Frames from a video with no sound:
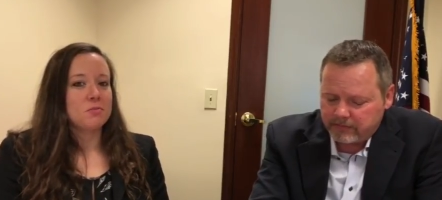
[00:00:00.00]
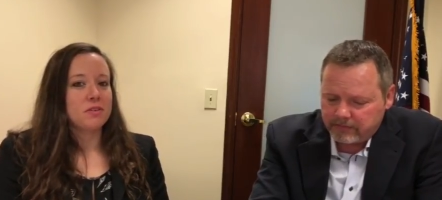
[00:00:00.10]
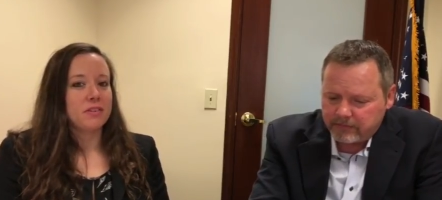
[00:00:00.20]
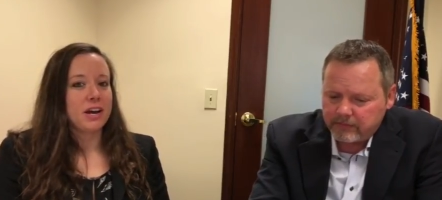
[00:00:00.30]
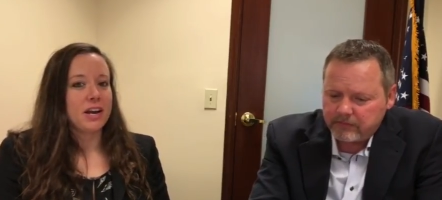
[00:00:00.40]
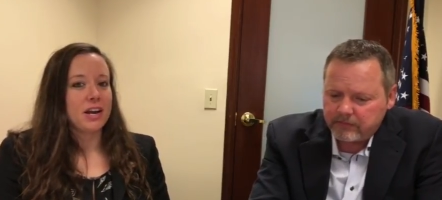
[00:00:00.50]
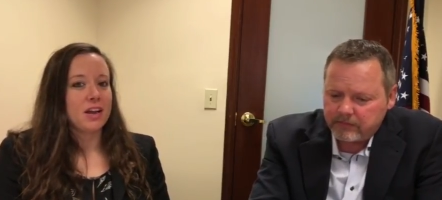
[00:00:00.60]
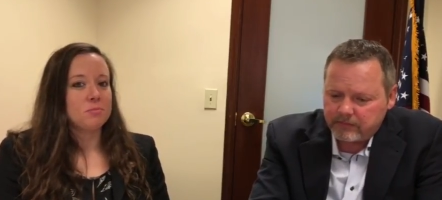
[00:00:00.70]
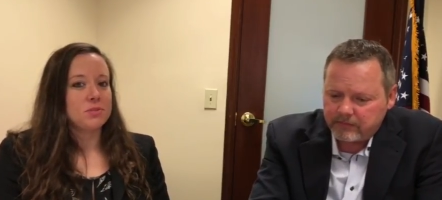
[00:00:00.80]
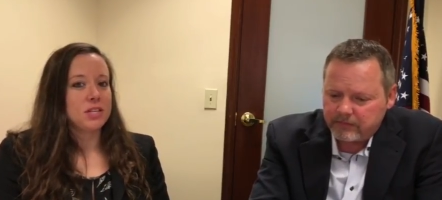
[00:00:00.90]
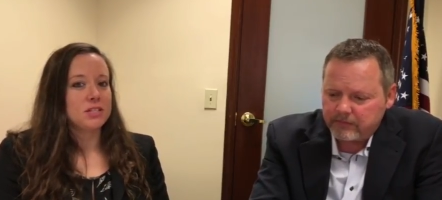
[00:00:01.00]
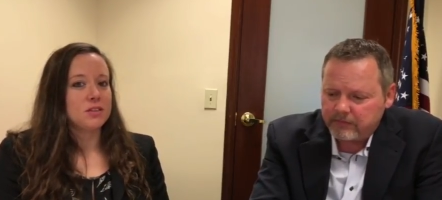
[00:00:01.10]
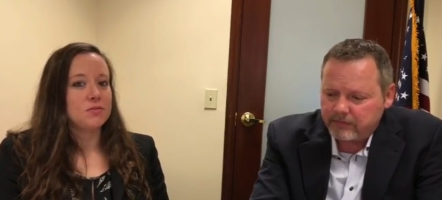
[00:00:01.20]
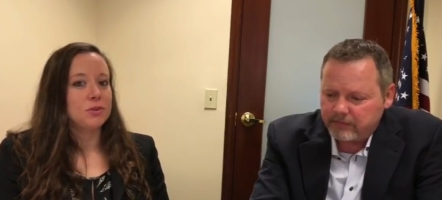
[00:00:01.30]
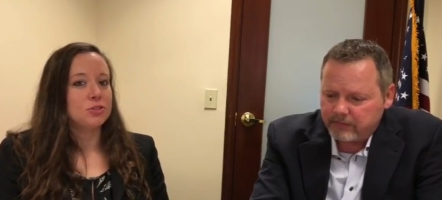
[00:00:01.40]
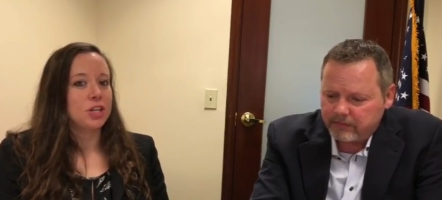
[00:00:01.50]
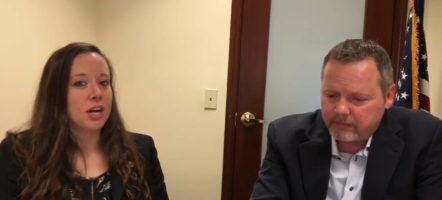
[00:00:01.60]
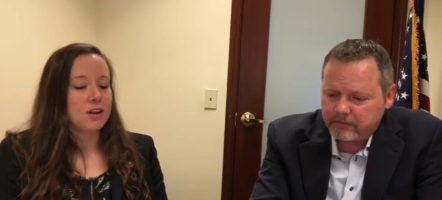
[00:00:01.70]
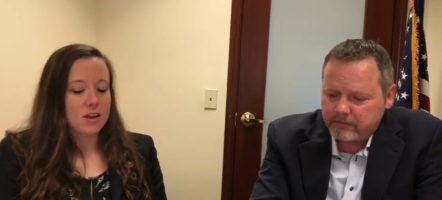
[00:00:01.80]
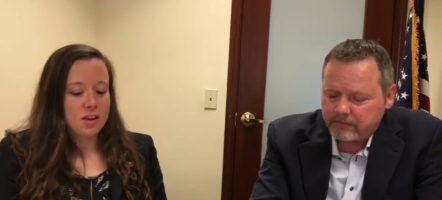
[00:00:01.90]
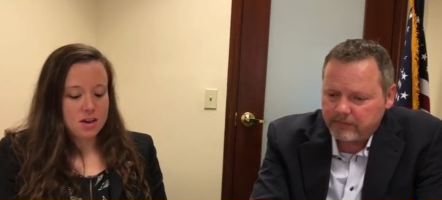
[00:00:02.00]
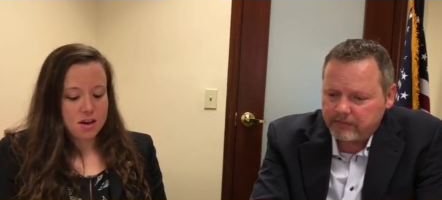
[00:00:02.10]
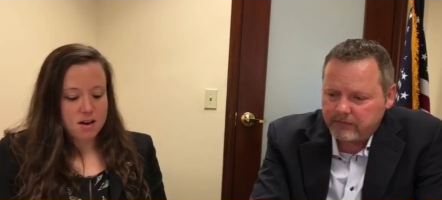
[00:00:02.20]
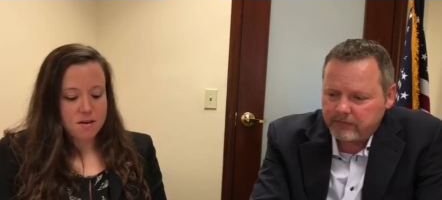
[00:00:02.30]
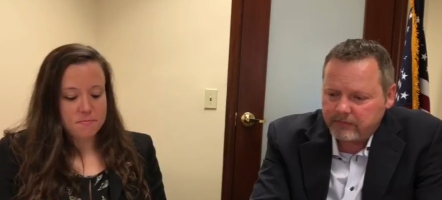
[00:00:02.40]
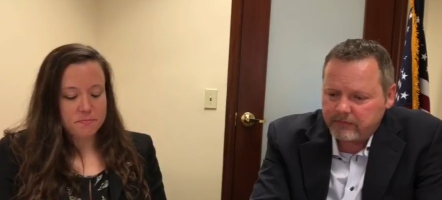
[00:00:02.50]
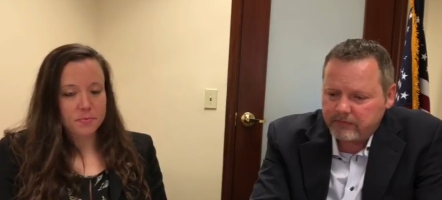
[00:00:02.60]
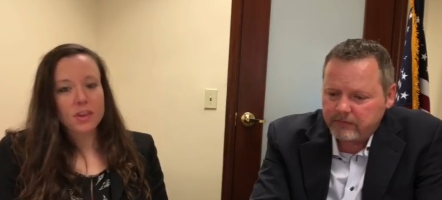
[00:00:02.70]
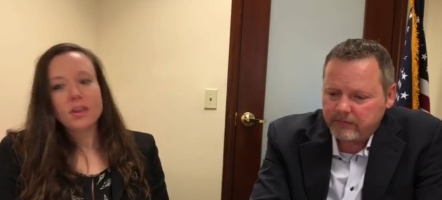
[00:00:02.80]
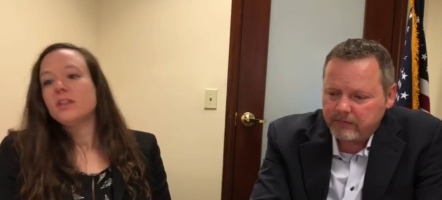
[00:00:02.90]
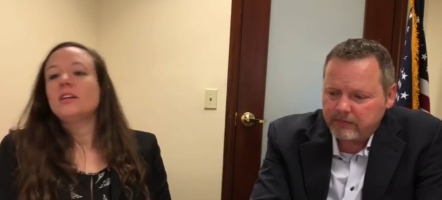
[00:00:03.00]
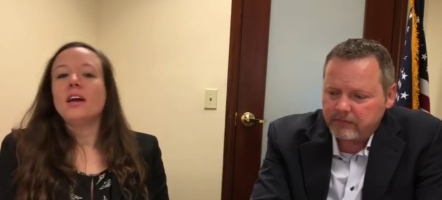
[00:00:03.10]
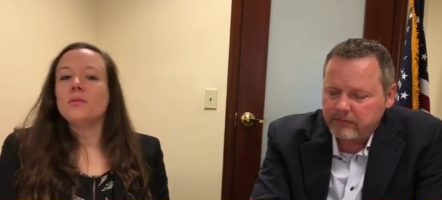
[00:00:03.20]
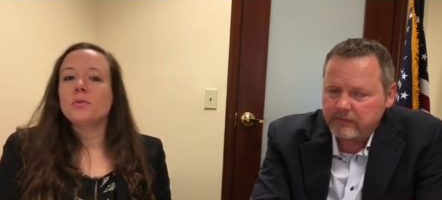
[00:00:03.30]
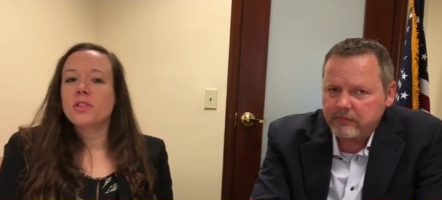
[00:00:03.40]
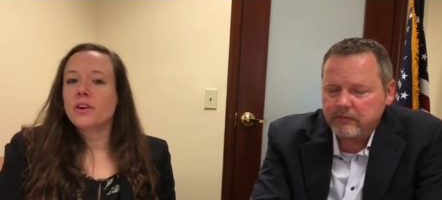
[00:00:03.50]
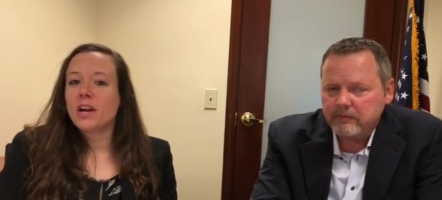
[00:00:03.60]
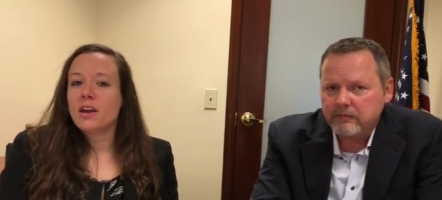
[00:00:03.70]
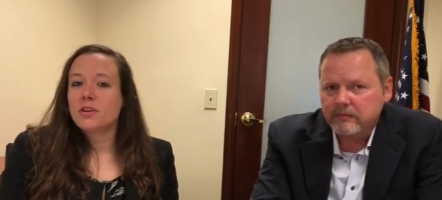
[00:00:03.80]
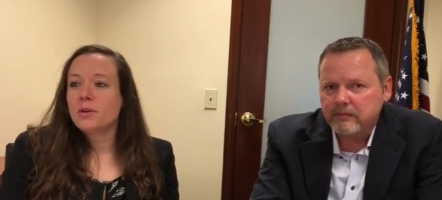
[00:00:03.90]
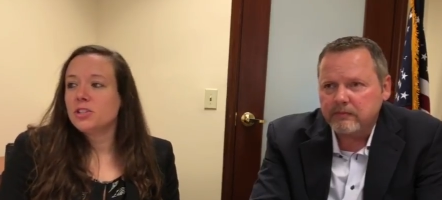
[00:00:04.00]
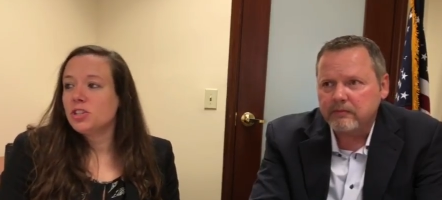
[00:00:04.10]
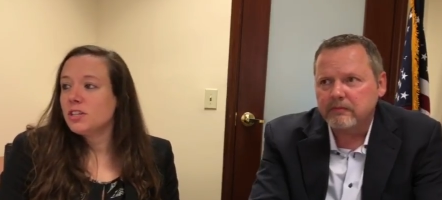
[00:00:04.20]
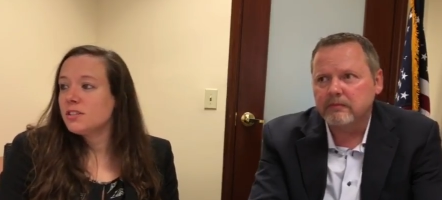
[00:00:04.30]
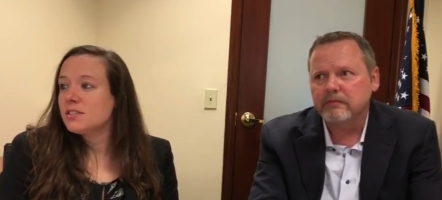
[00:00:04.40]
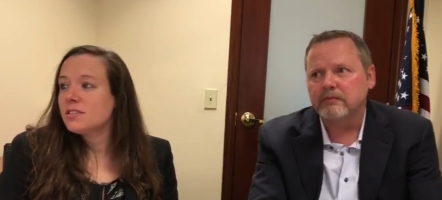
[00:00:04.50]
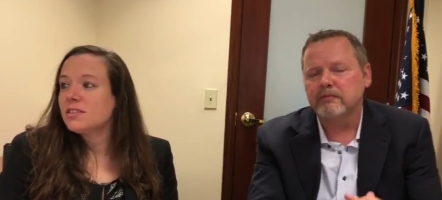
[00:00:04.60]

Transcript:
Speaker 1: provide any updates in the future. Um, were there any other questions?